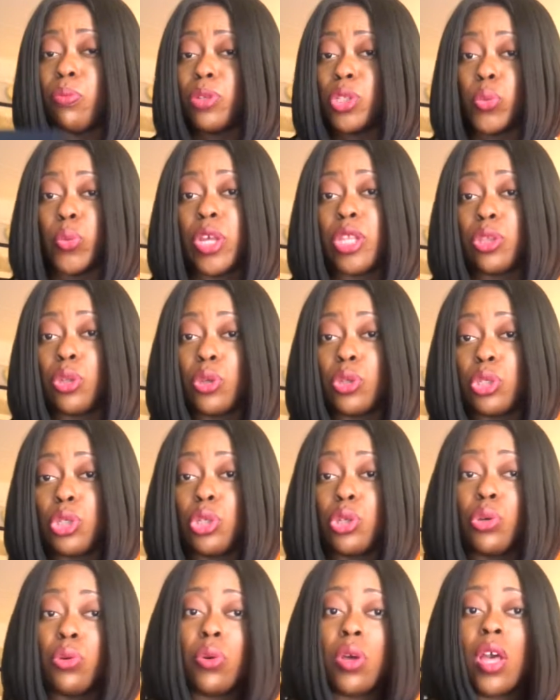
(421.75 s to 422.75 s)
between those
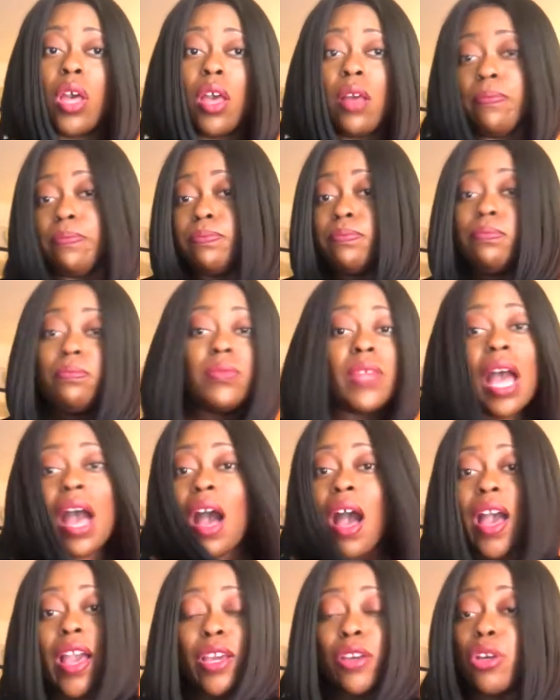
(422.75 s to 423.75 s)
two,
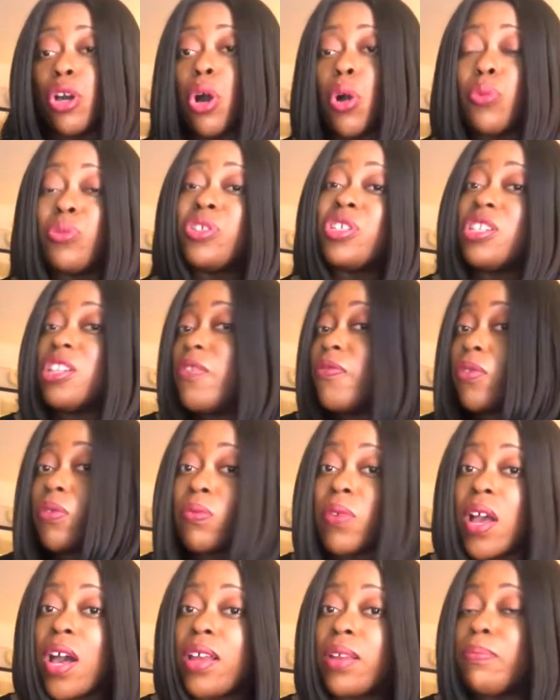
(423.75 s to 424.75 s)
I go sniff
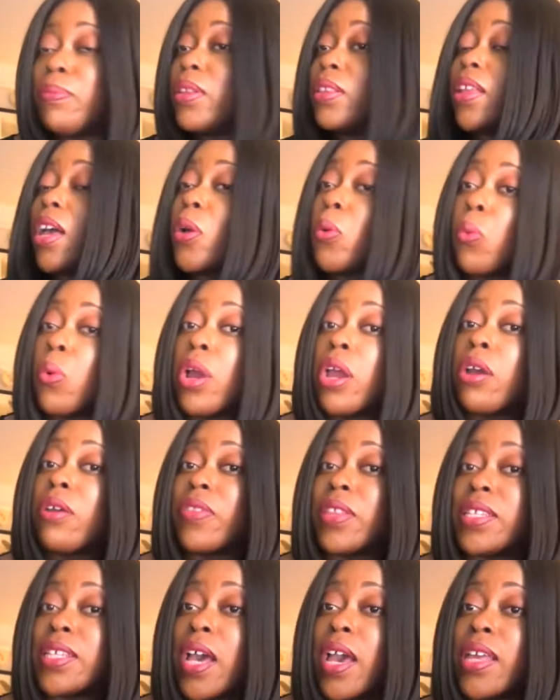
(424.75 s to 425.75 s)
around and be like, where are
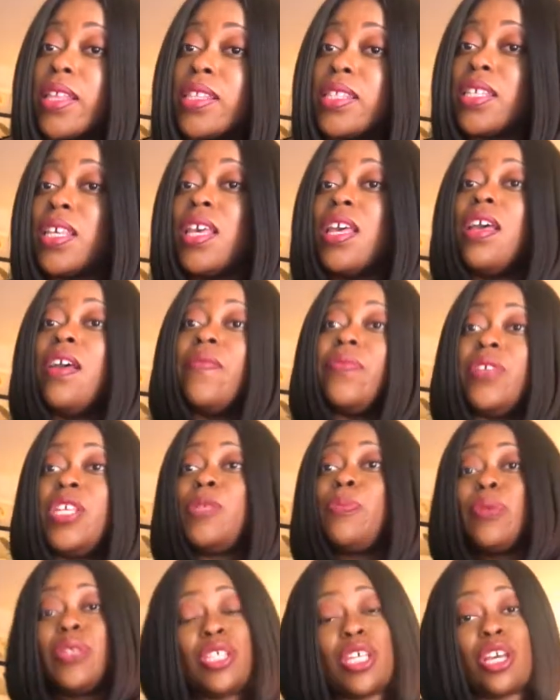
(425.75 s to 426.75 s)
the tights?
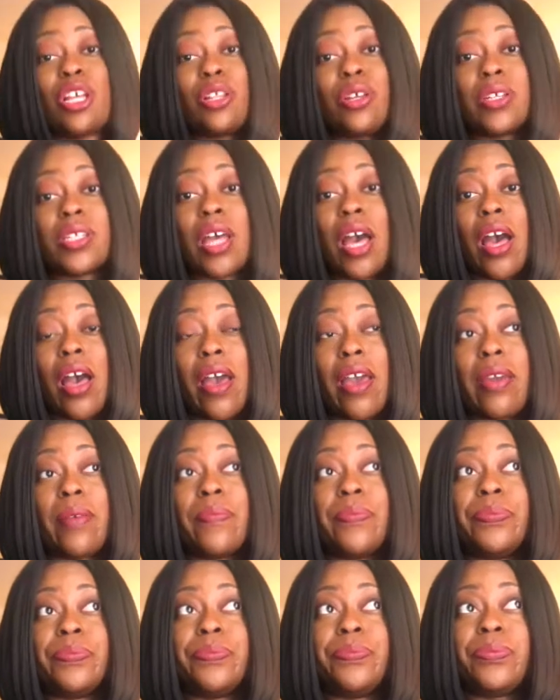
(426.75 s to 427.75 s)
This particular
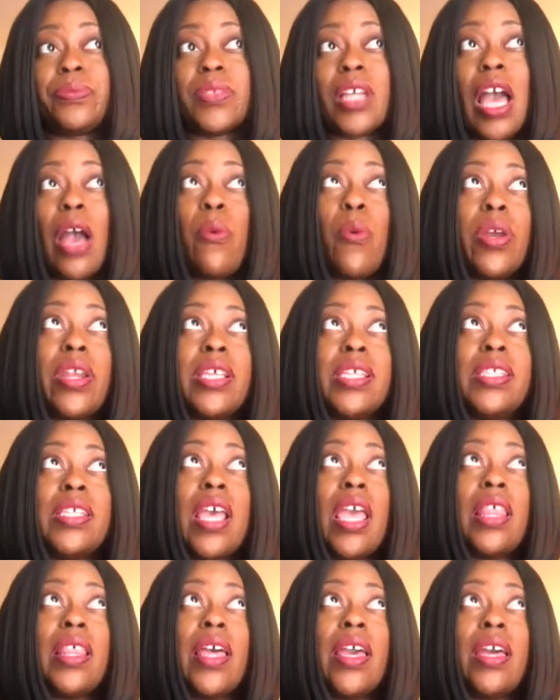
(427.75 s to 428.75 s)
time, I want to
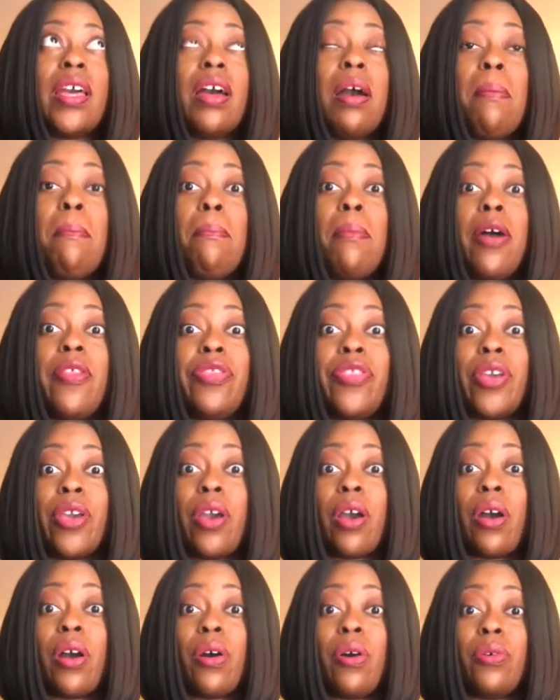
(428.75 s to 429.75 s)
say like a month
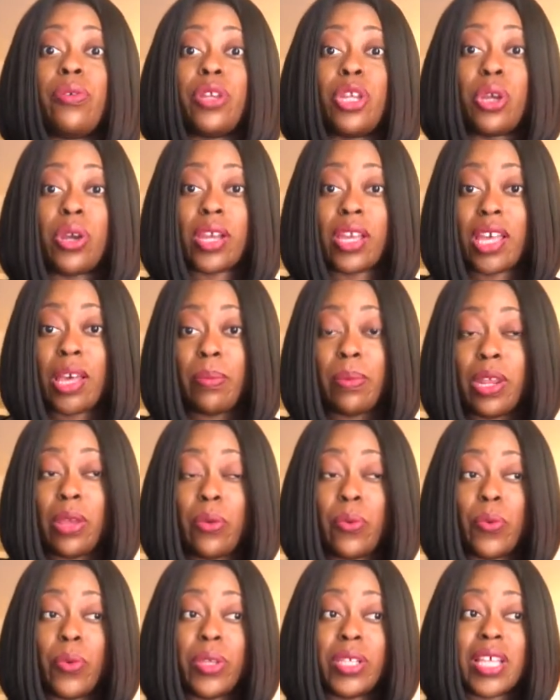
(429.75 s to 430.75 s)
ago, New York & Company
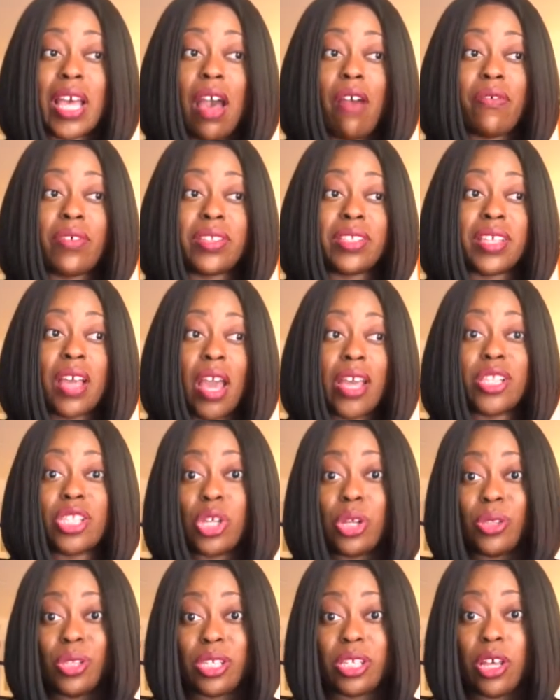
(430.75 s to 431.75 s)
was having tights
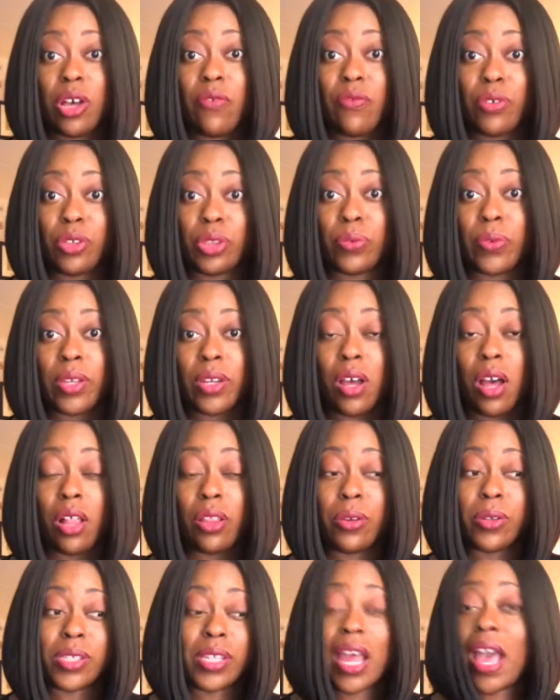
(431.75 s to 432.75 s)
on sale for
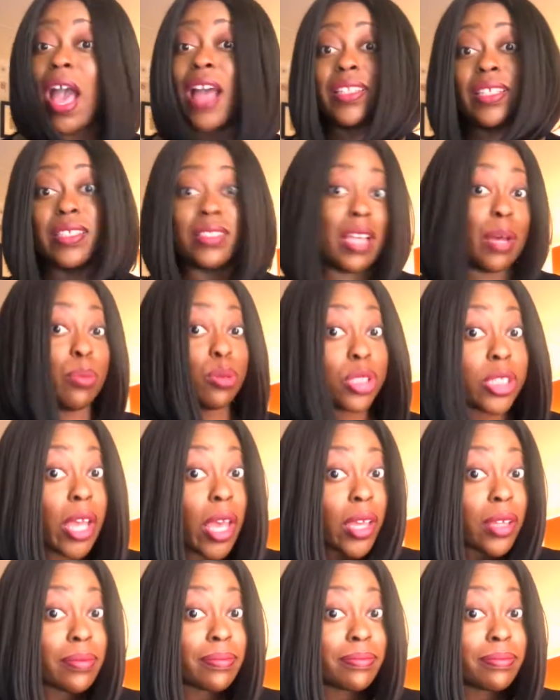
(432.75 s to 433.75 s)
$3. And I had to double
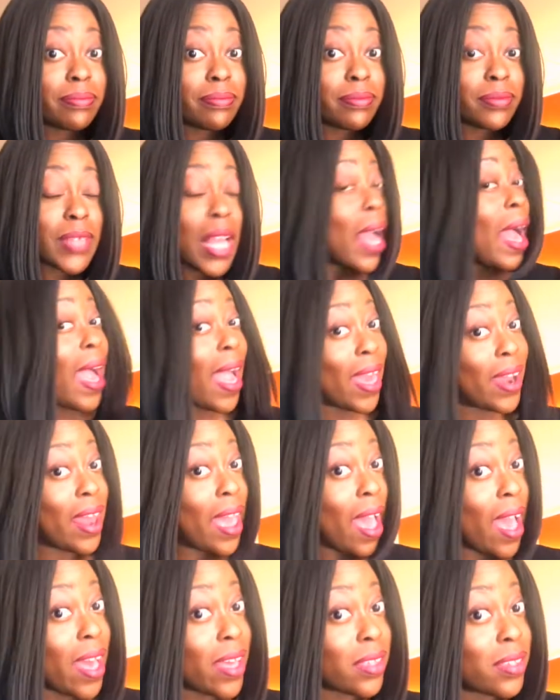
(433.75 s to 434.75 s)
check. I had
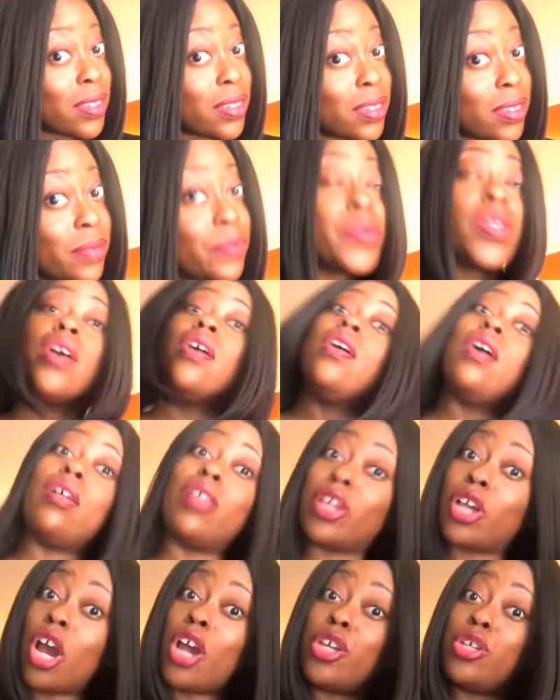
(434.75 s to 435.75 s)
to ask,
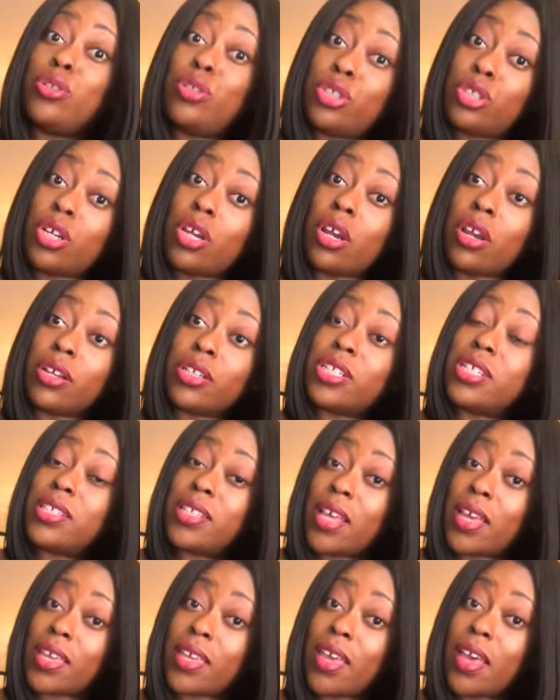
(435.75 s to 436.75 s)
like, are you sure?
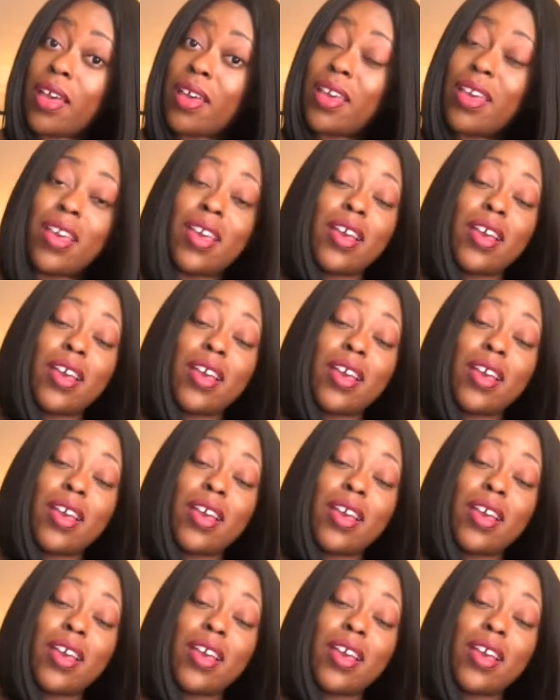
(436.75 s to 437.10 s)
She's like, yeah.